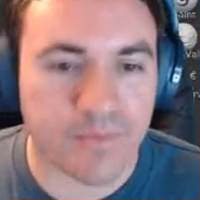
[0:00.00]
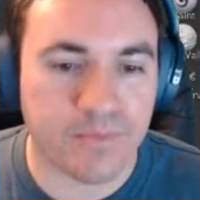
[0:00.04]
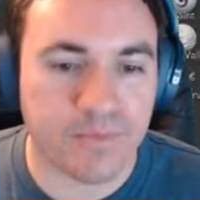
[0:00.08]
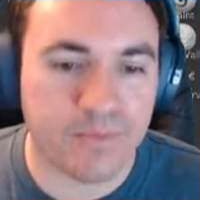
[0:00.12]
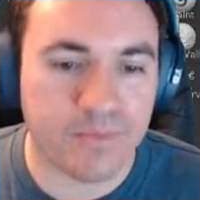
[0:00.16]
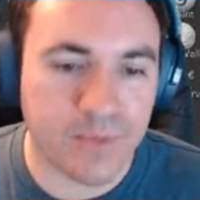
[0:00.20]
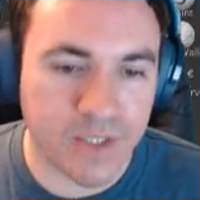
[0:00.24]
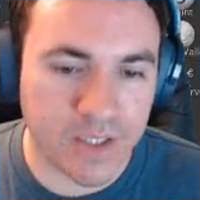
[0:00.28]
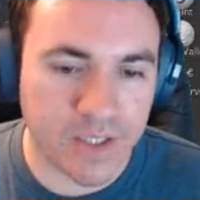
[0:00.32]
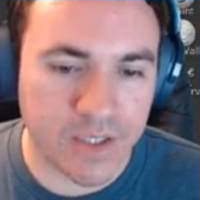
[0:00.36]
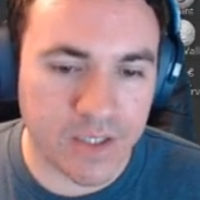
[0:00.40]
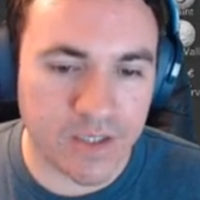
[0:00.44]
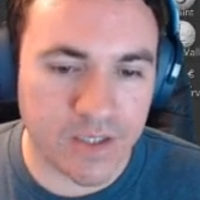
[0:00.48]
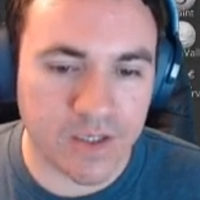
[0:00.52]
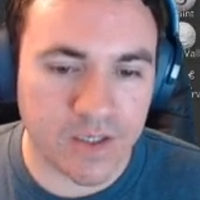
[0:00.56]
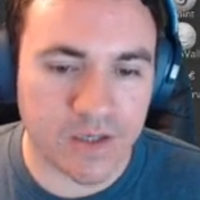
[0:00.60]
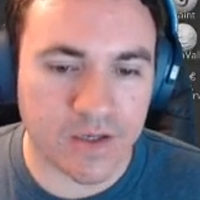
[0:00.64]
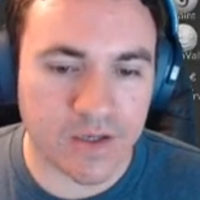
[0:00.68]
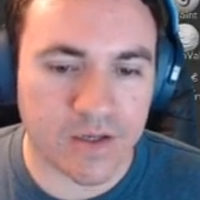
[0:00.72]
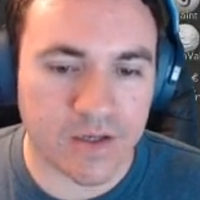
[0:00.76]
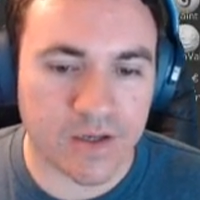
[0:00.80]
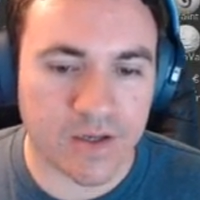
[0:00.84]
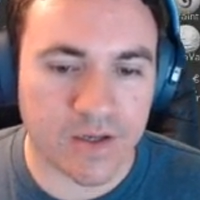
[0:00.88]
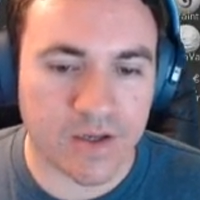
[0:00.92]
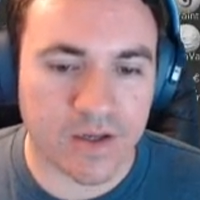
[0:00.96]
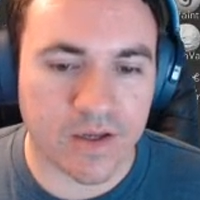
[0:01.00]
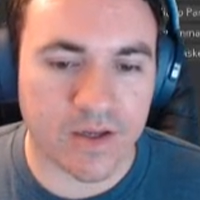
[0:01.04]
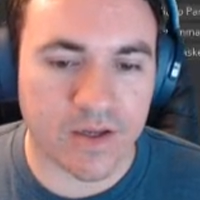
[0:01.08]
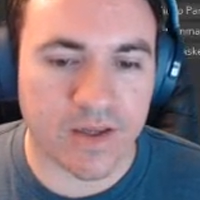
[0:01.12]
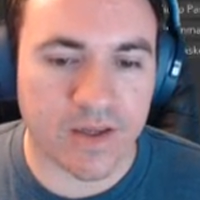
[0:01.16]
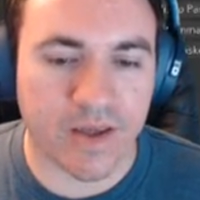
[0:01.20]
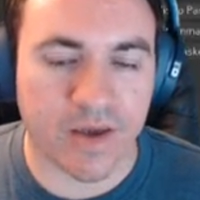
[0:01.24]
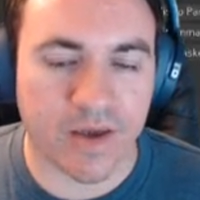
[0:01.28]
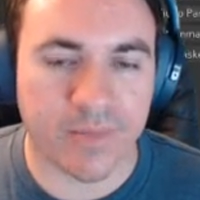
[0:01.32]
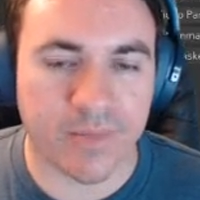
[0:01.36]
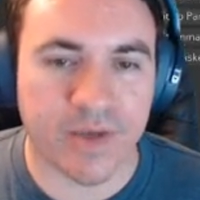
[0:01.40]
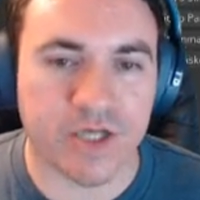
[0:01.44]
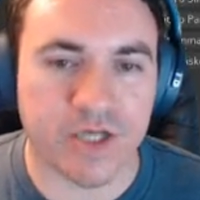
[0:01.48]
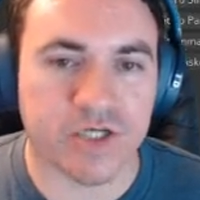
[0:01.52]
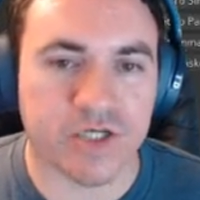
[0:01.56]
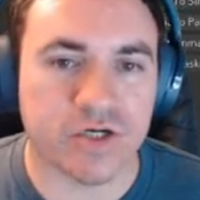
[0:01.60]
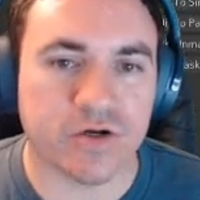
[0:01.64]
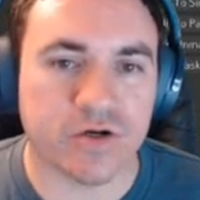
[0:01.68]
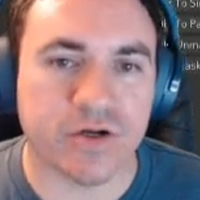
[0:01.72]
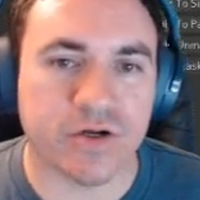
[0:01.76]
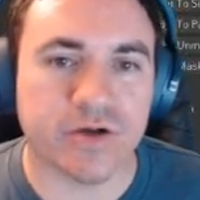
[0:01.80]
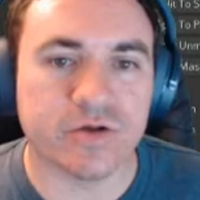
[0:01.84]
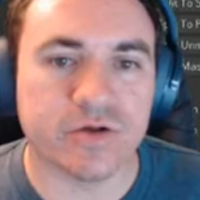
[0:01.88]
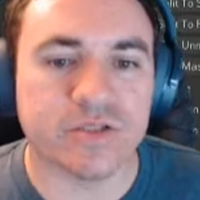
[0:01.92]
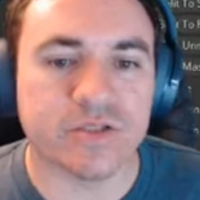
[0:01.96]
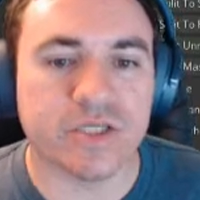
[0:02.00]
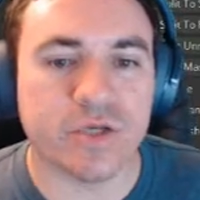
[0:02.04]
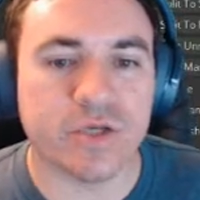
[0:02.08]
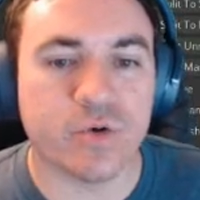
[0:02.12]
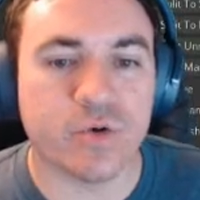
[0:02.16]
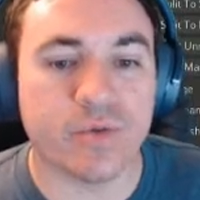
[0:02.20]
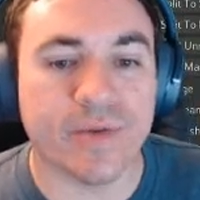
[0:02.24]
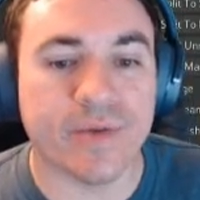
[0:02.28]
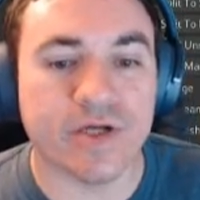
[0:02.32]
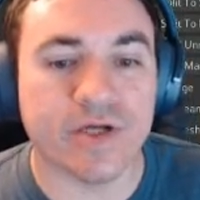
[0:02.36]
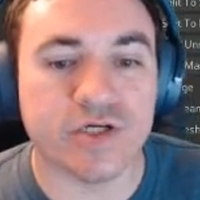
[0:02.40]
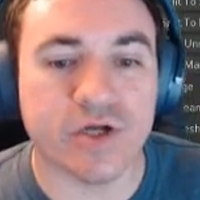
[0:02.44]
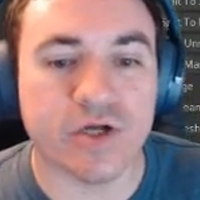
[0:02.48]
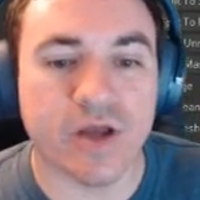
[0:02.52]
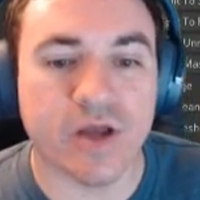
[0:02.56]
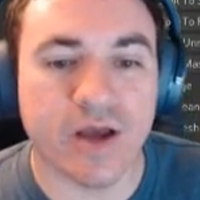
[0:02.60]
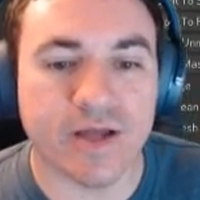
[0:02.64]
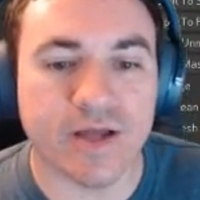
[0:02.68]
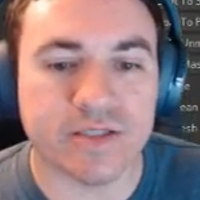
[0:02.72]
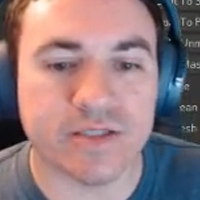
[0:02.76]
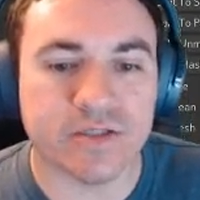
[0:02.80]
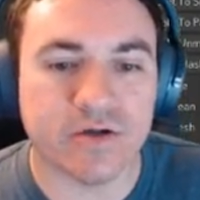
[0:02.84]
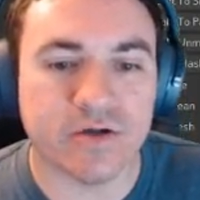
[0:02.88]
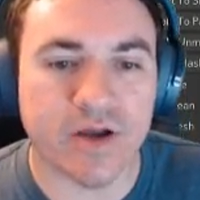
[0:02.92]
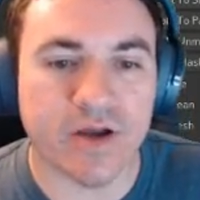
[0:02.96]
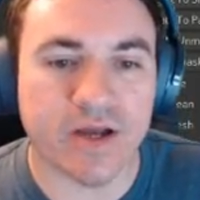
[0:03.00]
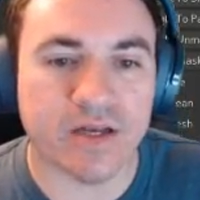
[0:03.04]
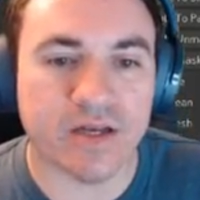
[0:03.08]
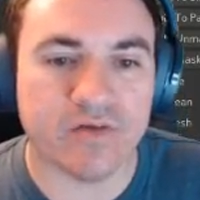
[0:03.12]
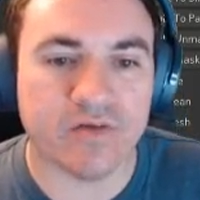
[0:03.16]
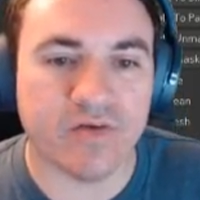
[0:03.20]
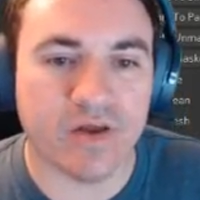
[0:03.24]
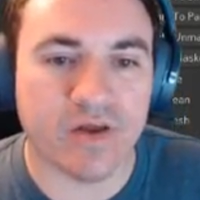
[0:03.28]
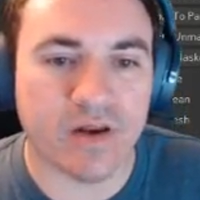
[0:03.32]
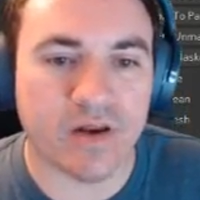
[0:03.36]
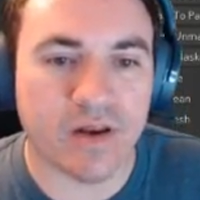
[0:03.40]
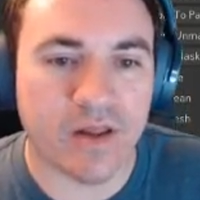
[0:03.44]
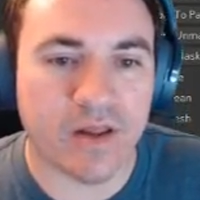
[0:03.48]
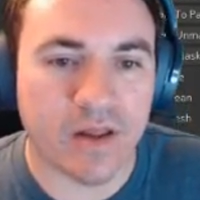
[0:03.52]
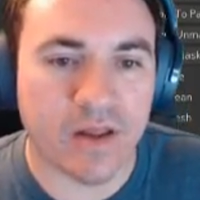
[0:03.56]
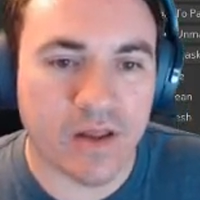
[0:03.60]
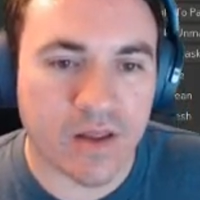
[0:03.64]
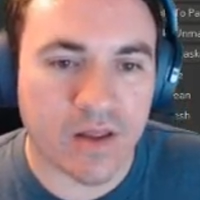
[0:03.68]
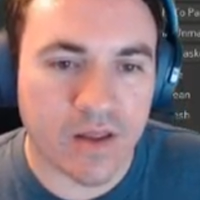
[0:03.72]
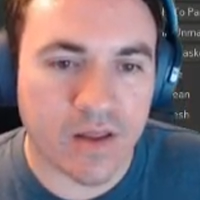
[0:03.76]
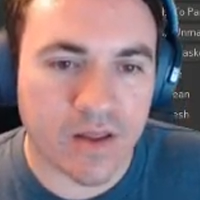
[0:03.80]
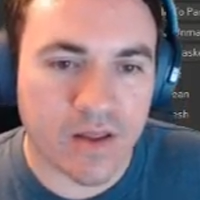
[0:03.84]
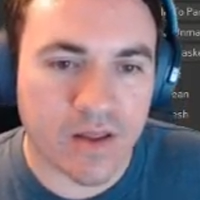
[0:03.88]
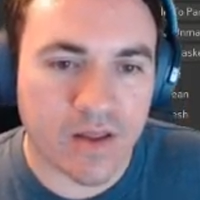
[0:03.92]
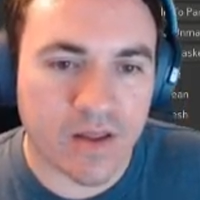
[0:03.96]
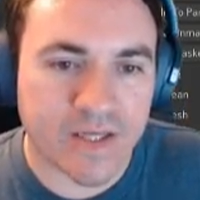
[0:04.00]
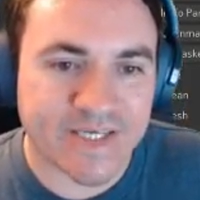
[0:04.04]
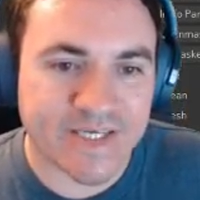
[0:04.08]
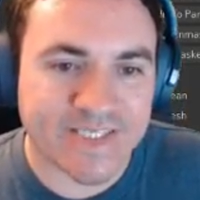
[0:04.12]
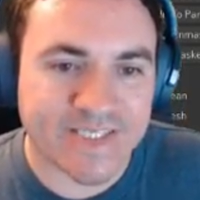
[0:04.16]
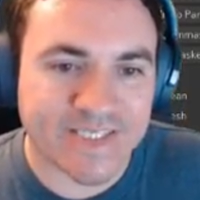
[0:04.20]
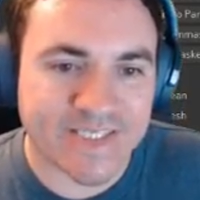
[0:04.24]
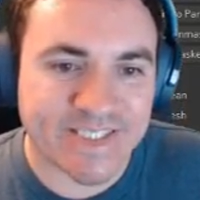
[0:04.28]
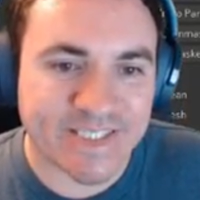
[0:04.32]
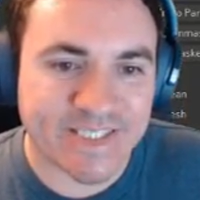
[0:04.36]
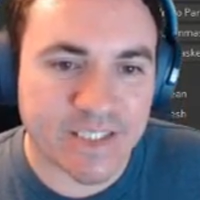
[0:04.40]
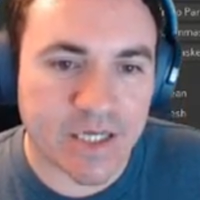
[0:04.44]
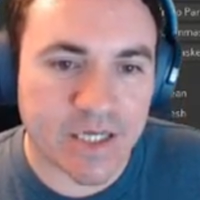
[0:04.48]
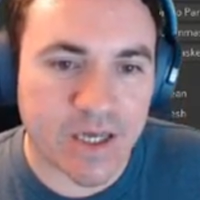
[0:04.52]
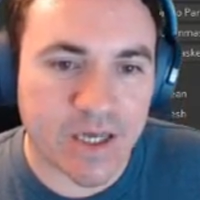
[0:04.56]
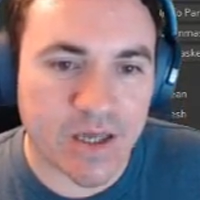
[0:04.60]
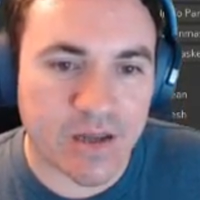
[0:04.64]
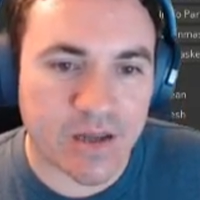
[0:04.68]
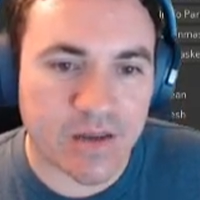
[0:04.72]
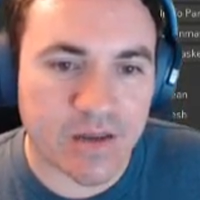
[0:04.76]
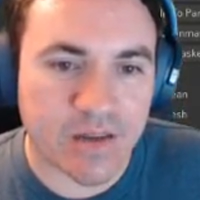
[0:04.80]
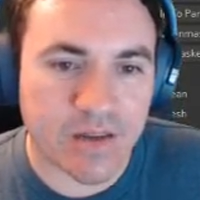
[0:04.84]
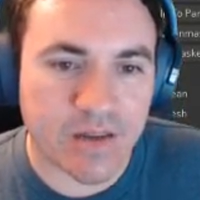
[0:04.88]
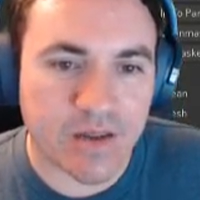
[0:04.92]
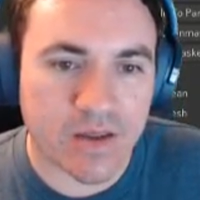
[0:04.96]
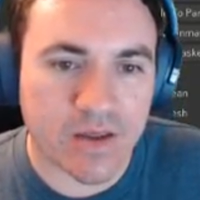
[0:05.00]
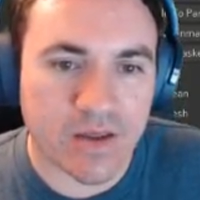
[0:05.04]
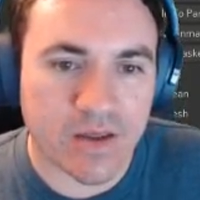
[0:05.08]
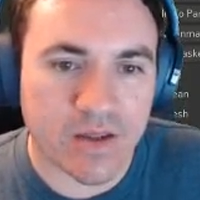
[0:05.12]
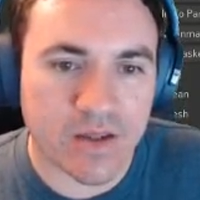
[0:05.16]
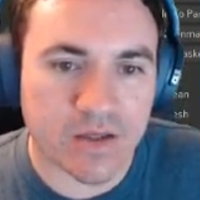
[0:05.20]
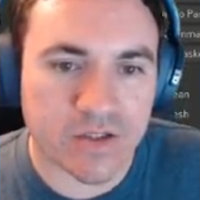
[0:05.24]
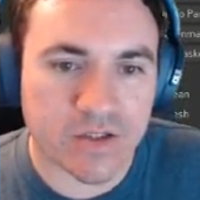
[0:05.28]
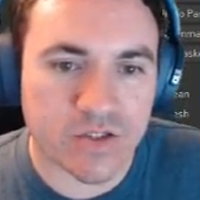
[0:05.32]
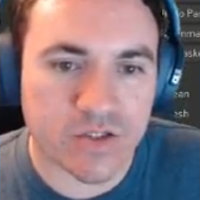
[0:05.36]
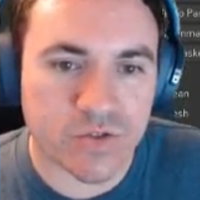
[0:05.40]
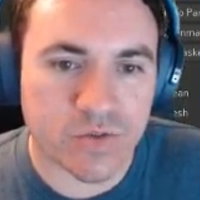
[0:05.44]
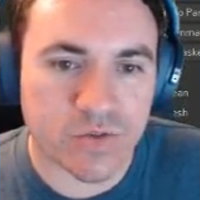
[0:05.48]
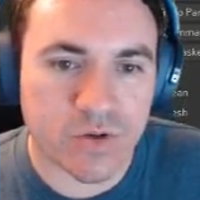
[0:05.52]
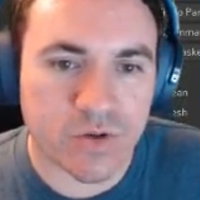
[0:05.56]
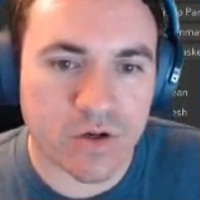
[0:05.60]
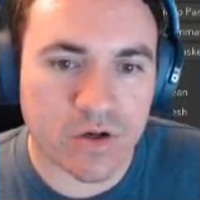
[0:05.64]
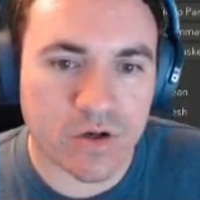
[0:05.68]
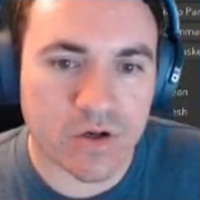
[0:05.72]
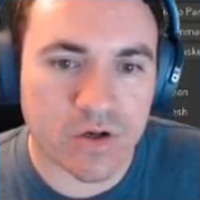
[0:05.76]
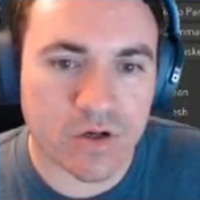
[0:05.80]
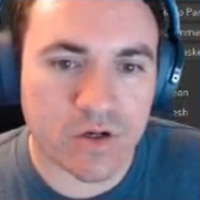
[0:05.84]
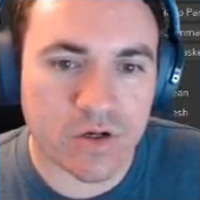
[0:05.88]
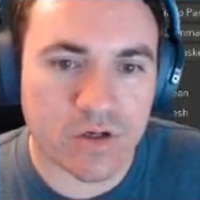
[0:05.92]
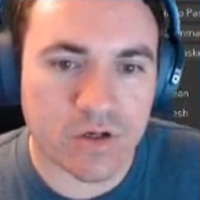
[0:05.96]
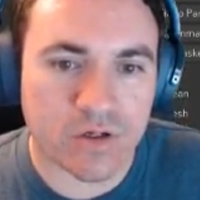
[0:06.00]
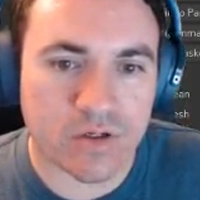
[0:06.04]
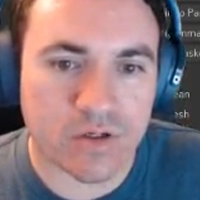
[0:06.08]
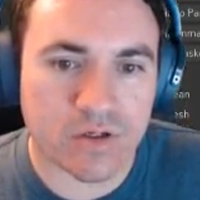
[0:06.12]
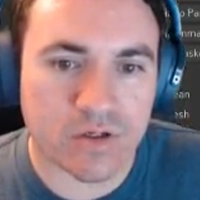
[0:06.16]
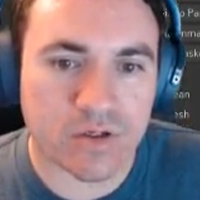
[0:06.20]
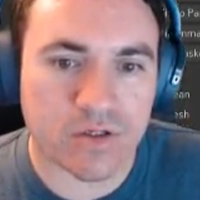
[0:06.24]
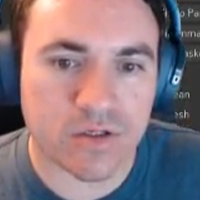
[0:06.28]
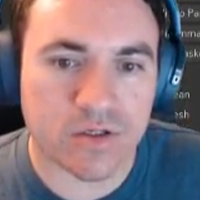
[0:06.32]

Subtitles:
B, yeah, make sure your Z measure guides are activated. And then draw.